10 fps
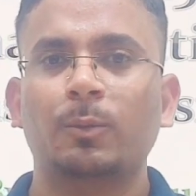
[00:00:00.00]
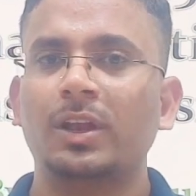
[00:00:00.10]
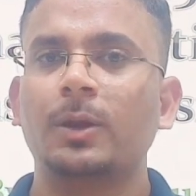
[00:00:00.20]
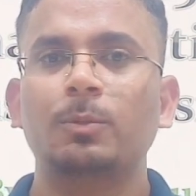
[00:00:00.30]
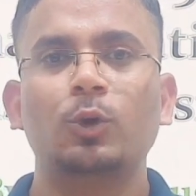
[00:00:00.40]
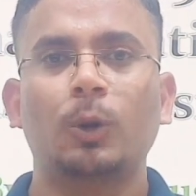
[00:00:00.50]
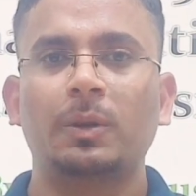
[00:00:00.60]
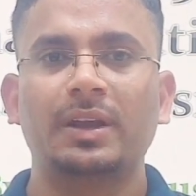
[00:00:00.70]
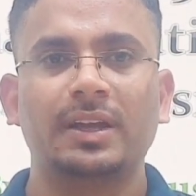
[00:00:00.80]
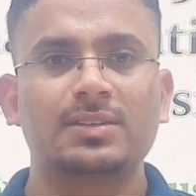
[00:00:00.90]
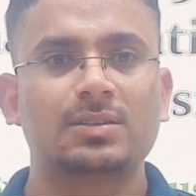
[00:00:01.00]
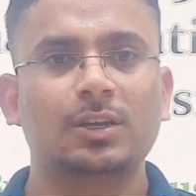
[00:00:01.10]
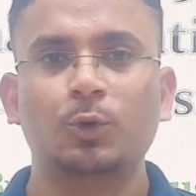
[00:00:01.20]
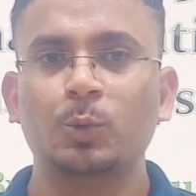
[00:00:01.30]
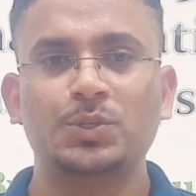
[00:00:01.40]
Welcome to Topper IAS
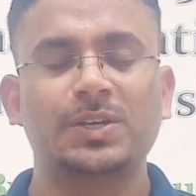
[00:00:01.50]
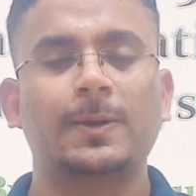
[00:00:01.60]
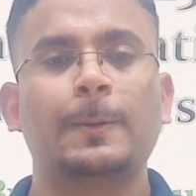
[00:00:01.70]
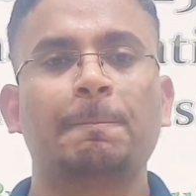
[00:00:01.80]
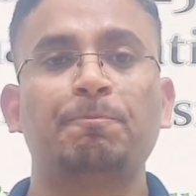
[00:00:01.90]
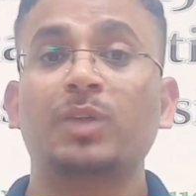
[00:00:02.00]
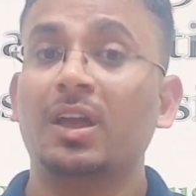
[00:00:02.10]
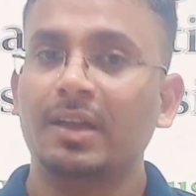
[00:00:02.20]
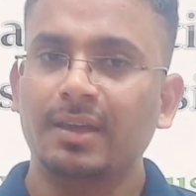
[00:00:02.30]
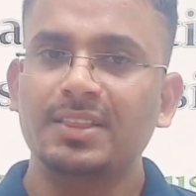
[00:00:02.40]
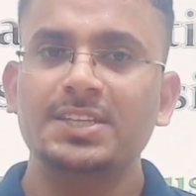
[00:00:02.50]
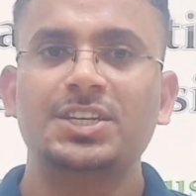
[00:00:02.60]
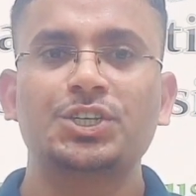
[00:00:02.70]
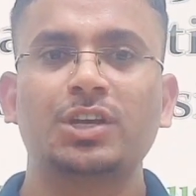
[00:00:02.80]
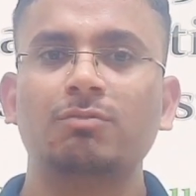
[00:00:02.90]
YouTube channel. In this
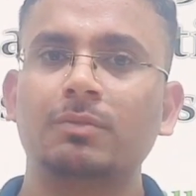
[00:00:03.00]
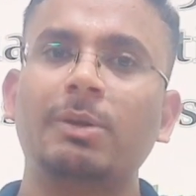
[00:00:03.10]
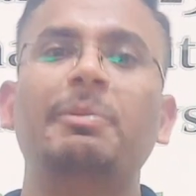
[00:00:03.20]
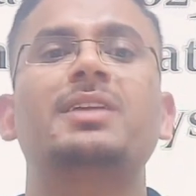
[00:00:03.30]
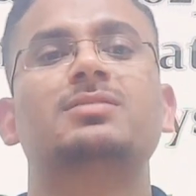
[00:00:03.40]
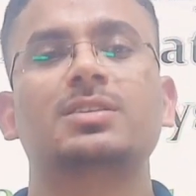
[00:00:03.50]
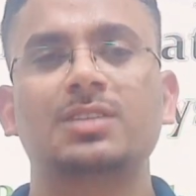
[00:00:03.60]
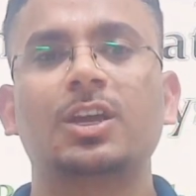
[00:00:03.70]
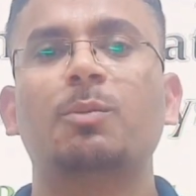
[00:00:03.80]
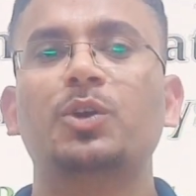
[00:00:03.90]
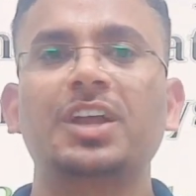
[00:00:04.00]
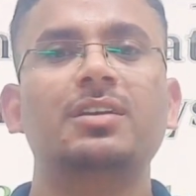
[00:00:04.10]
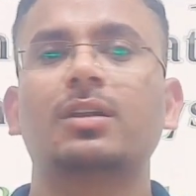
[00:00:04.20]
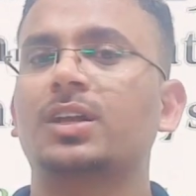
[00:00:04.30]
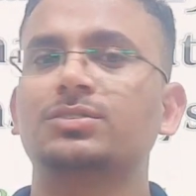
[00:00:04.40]
session, we will be discussing about
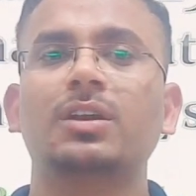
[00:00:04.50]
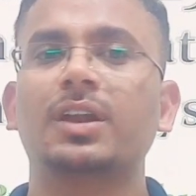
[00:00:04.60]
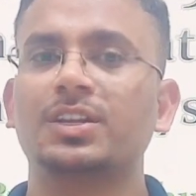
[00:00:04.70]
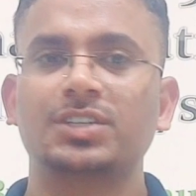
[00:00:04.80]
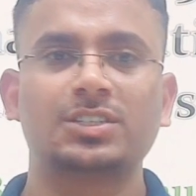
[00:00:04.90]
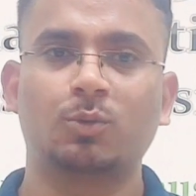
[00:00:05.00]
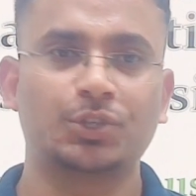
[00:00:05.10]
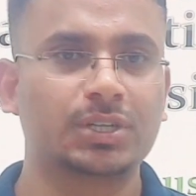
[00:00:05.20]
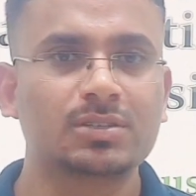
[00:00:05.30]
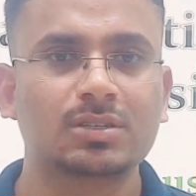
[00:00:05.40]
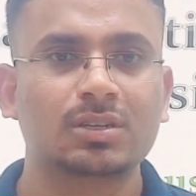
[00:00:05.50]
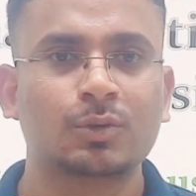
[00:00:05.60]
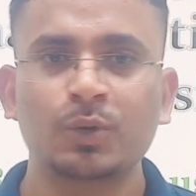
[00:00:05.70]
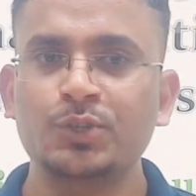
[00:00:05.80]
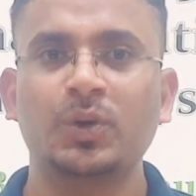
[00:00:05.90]
international relations questions
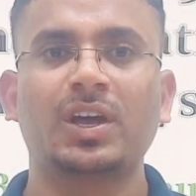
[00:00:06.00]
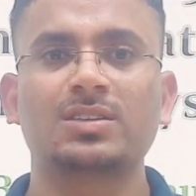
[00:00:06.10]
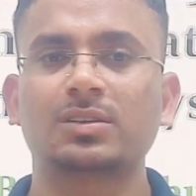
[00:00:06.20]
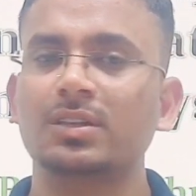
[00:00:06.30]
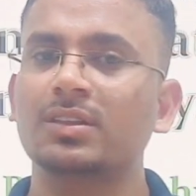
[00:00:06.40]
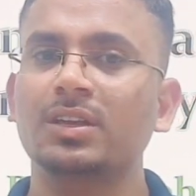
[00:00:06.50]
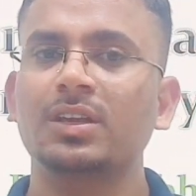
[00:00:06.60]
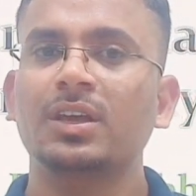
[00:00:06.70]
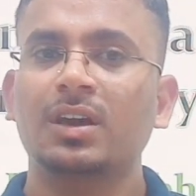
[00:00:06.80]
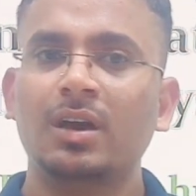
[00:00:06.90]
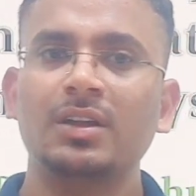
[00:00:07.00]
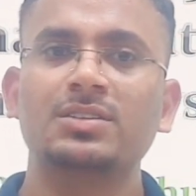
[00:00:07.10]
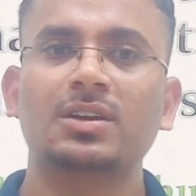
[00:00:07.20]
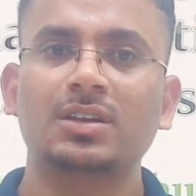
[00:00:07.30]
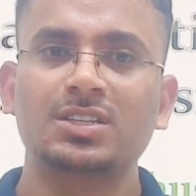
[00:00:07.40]
which were asked in the
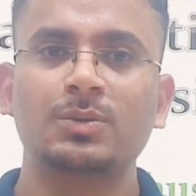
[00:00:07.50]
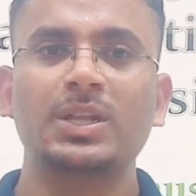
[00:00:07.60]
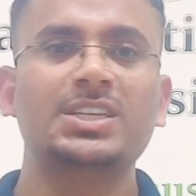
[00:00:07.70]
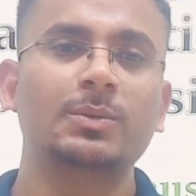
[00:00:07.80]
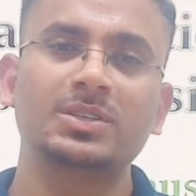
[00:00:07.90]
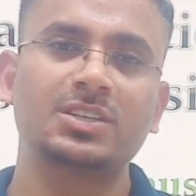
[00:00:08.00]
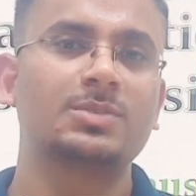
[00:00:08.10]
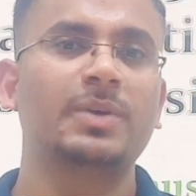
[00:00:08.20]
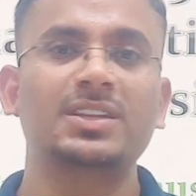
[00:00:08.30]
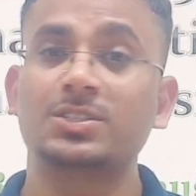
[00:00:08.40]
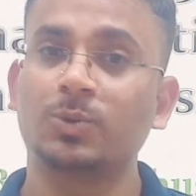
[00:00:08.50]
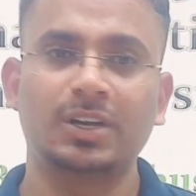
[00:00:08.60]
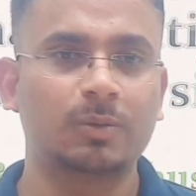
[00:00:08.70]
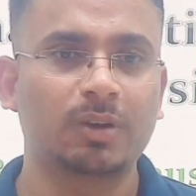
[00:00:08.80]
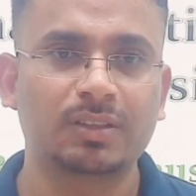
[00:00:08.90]
recent Civil Services Mains
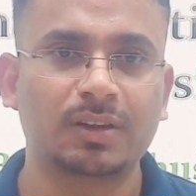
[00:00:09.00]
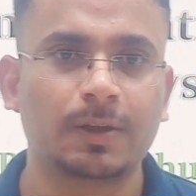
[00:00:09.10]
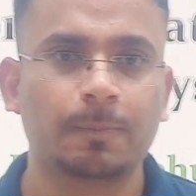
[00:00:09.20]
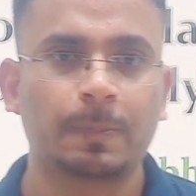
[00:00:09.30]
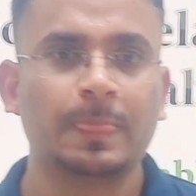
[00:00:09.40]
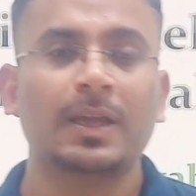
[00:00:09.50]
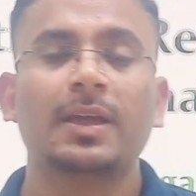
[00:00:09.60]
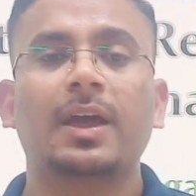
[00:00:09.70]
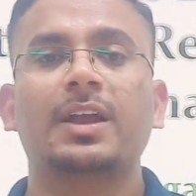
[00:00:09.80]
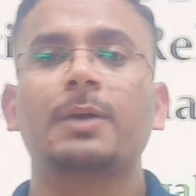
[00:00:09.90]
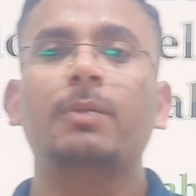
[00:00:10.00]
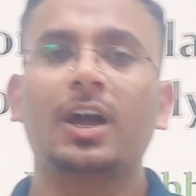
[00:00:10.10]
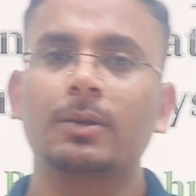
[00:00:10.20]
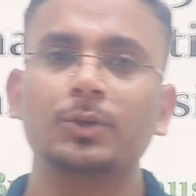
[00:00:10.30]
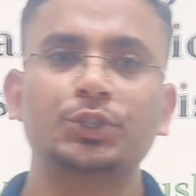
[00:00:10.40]
2023. And I am
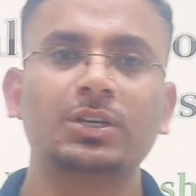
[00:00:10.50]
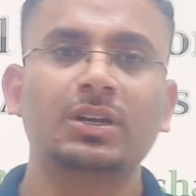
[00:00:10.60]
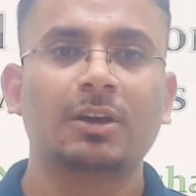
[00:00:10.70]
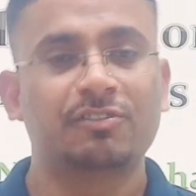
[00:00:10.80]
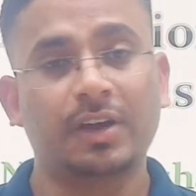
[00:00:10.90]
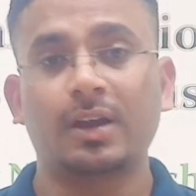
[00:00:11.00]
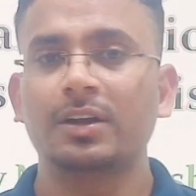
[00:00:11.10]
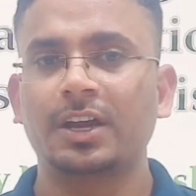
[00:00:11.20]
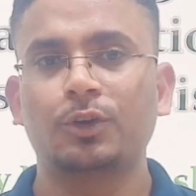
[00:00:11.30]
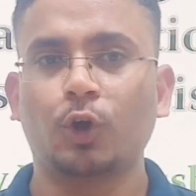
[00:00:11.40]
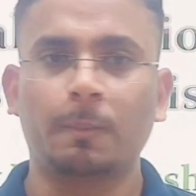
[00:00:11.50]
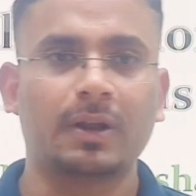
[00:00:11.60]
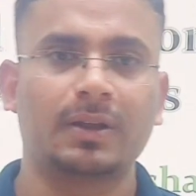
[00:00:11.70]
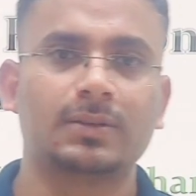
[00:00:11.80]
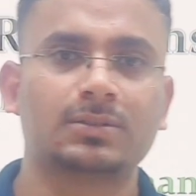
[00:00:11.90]
Nagabhushan, faculty at Topper
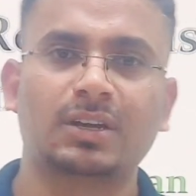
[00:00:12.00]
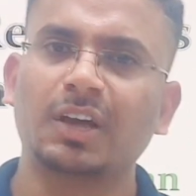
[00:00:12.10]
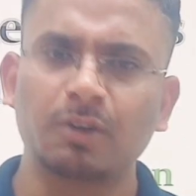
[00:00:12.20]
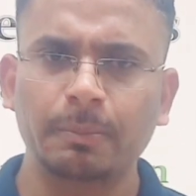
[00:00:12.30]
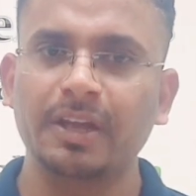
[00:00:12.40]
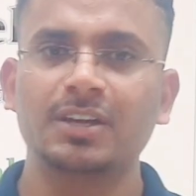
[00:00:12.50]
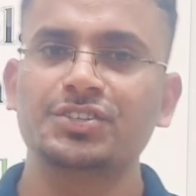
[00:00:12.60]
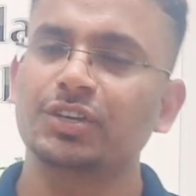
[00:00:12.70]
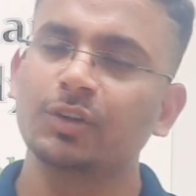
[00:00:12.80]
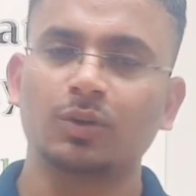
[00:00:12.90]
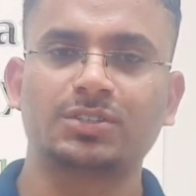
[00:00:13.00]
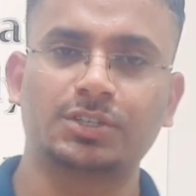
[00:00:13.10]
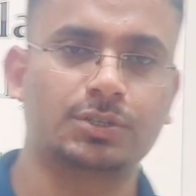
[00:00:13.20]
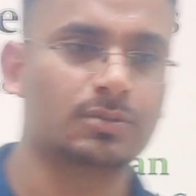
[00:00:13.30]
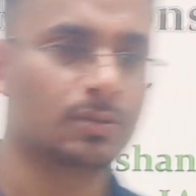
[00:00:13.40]
IAS, and I will be engaging your
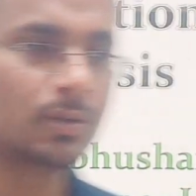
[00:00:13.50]
session.